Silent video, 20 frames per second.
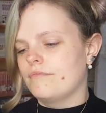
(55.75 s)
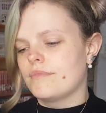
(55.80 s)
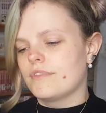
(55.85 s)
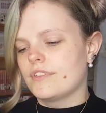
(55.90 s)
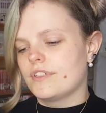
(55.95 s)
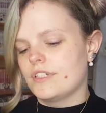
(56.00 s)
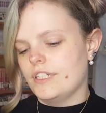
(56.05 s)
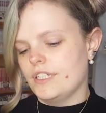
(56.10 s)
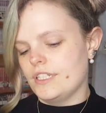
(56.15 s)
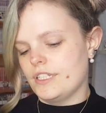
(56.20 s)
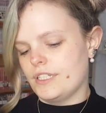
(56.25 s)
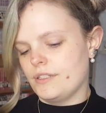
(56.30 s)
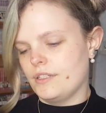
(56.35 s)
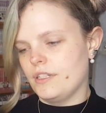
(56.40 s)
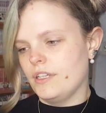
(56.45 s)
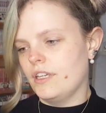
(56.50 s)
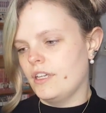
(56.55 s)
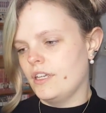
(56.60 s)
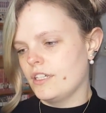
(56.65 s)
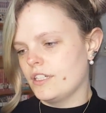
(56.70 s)
She's
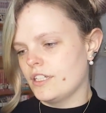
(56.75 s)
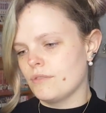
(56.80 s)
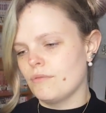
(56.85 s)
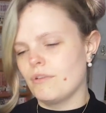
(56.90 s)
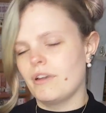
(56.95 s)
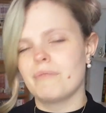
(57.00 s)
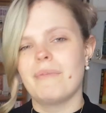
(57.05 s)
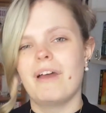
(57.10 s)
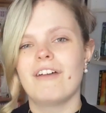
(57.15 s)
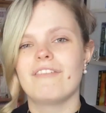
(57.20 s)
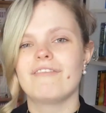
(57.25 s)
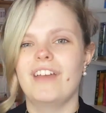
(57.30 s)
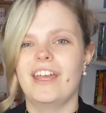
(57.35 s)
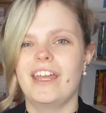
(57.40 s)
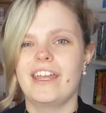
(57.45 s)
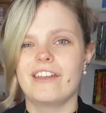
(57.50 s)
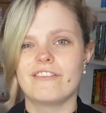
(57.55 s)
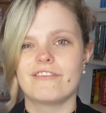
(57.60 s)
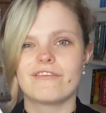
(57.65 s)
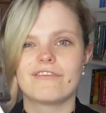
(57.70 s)
one of my
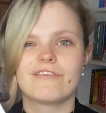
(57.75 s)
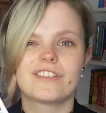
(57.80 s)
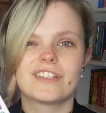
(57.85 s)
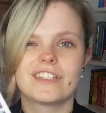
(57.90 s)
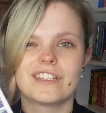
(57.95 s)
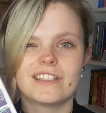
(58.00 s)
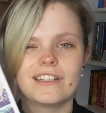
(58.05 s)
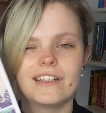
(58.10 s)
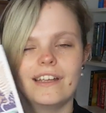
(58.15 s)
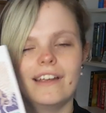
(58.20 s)
faves.